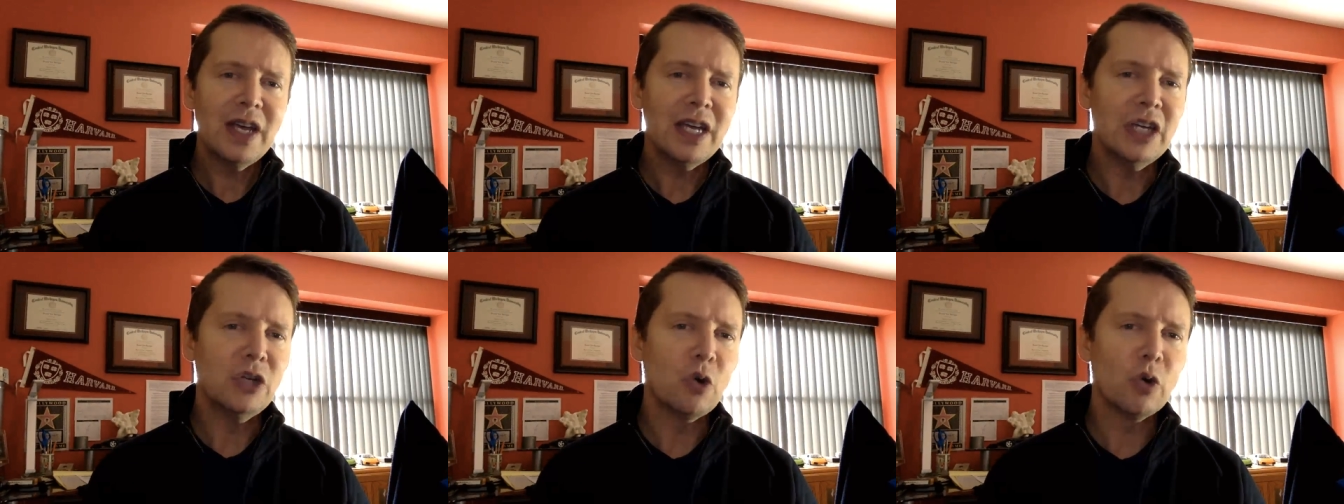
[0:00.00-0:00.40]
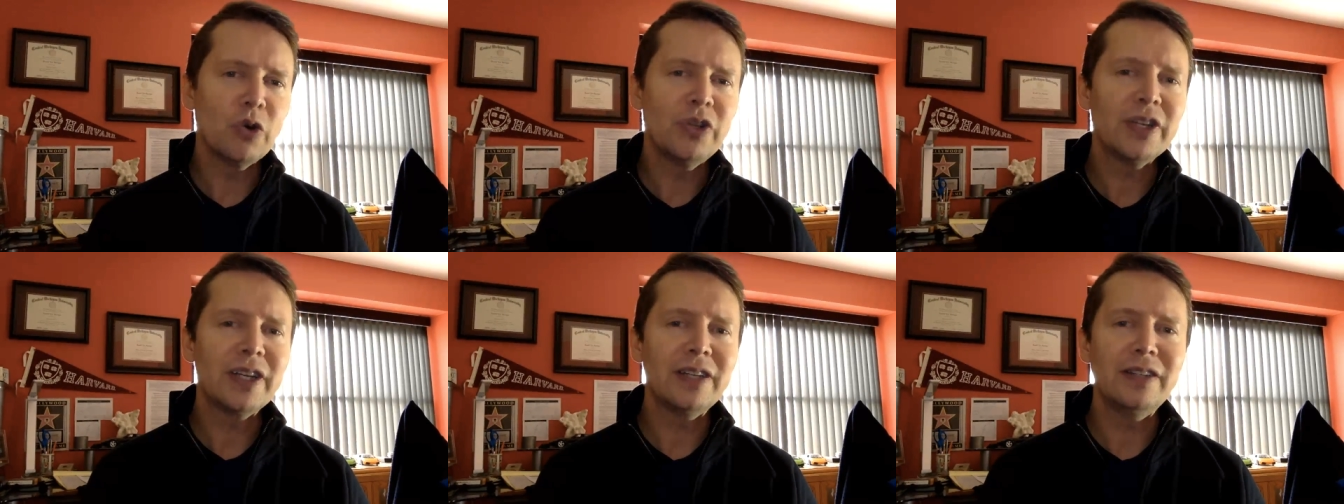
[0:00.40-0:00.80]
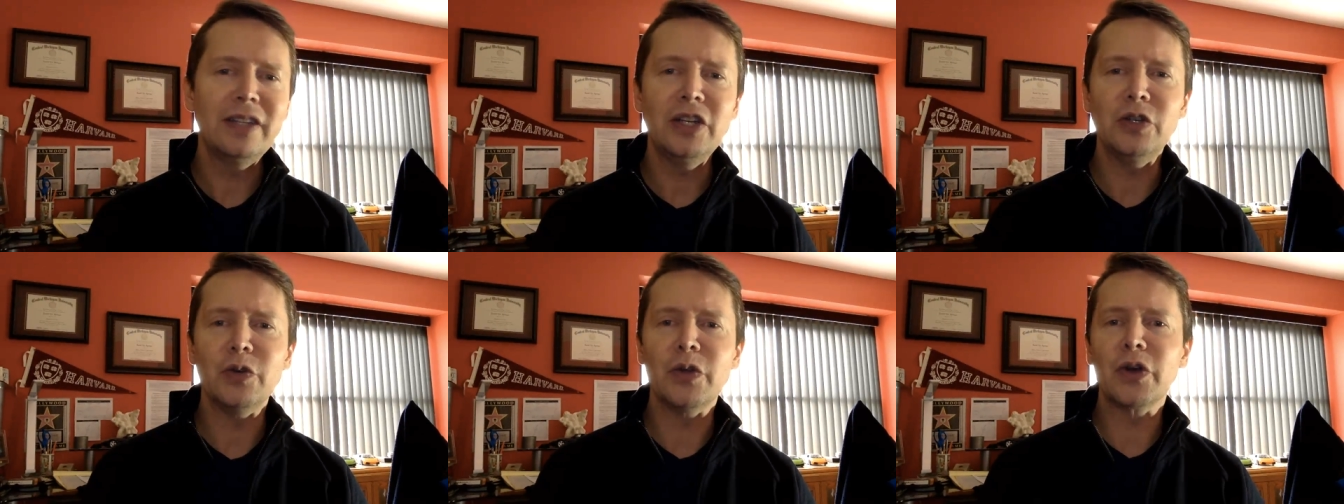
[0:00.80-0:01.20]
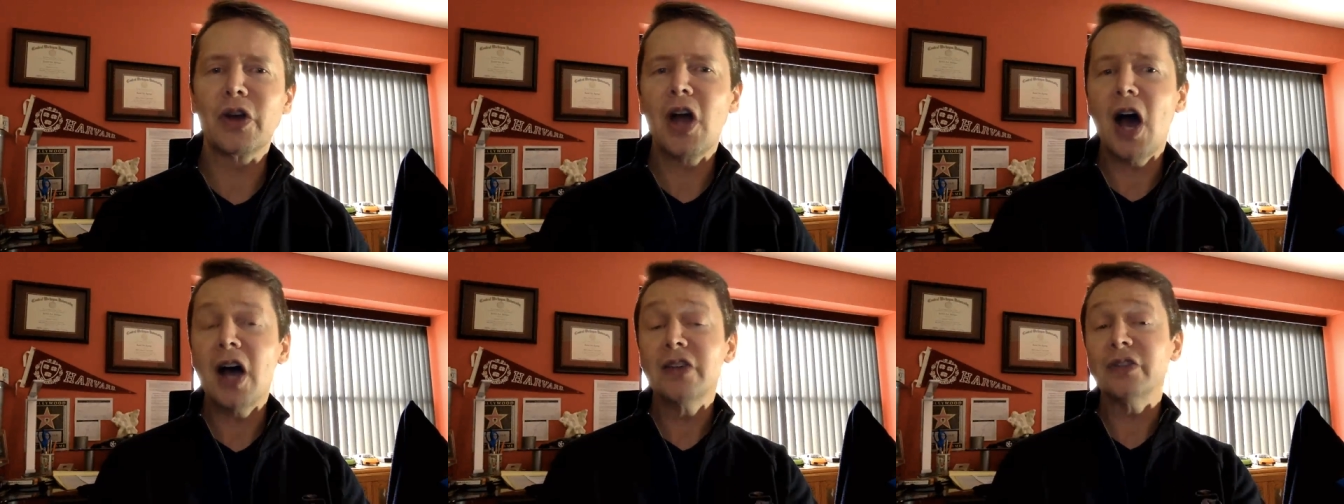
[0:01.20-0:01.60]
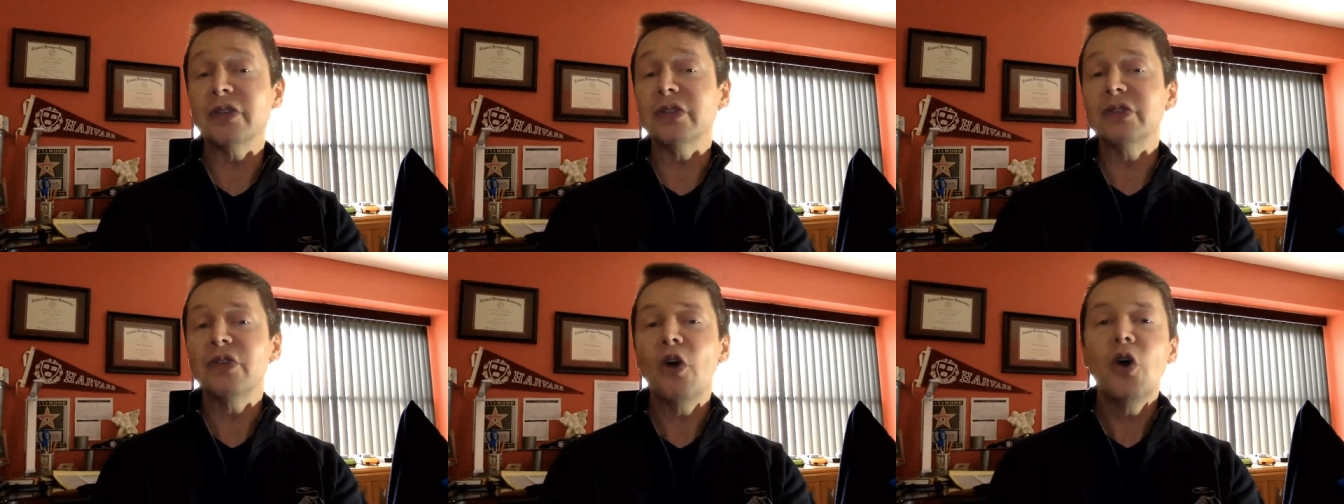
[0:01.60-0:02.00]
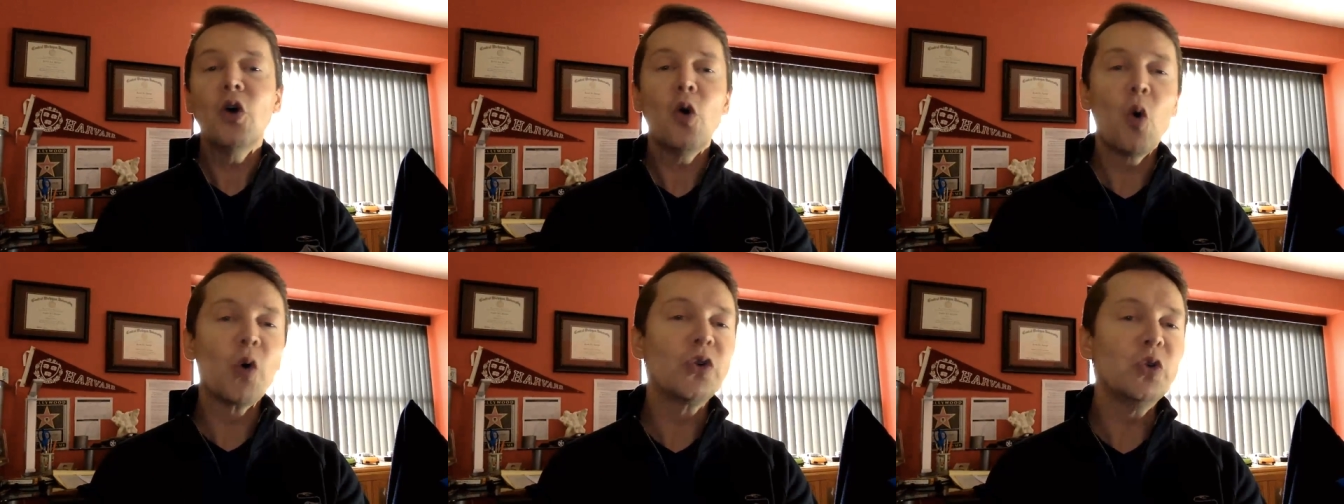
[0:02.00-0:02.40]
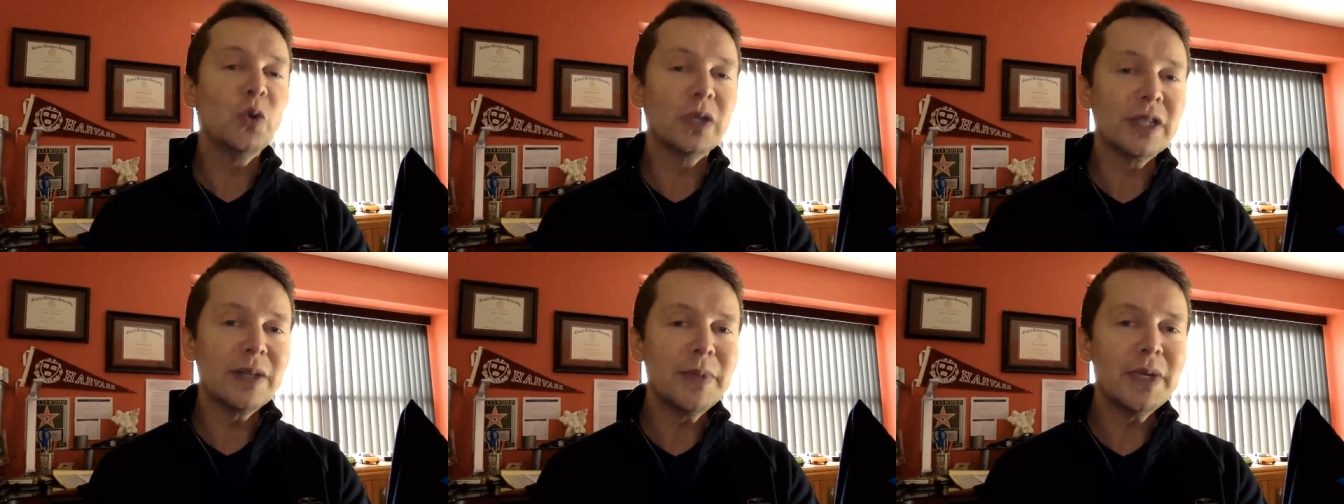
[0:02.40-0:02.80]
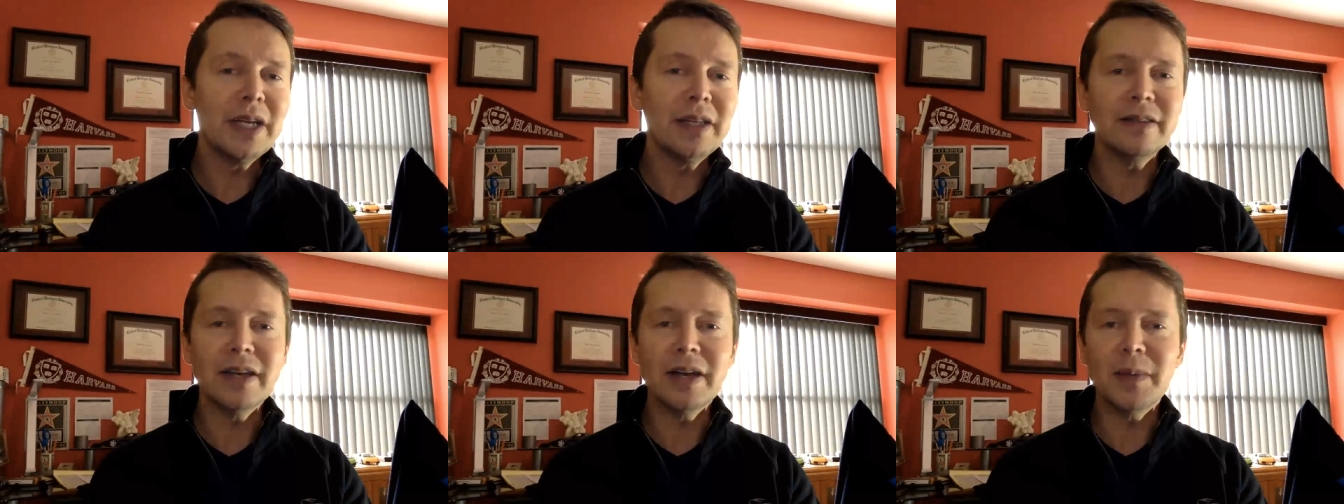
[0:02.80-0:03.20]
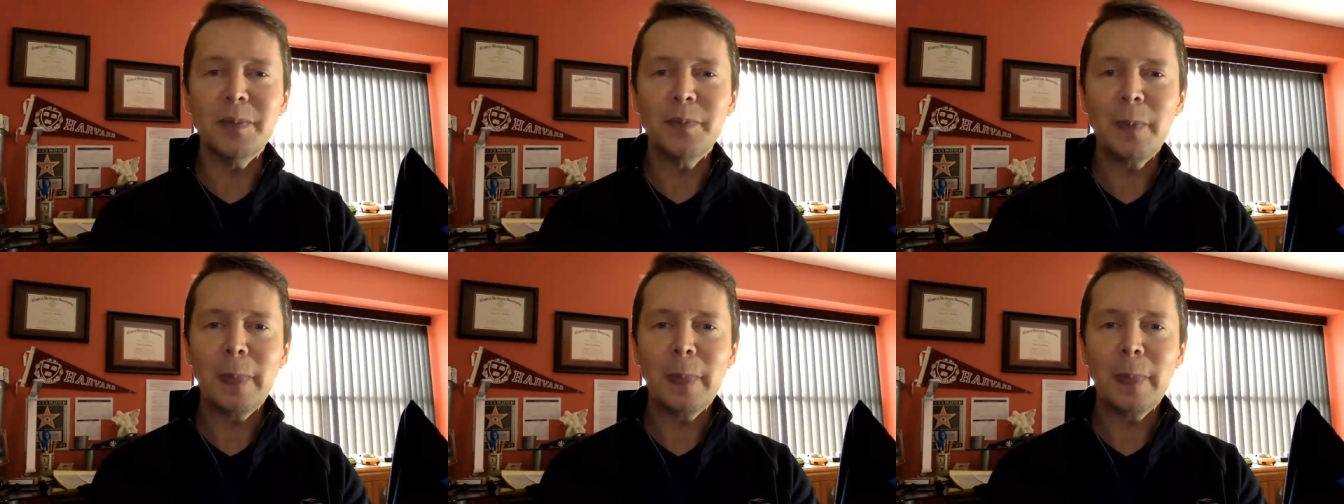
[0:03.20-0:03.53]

in order to continue their causes or to eliminate them.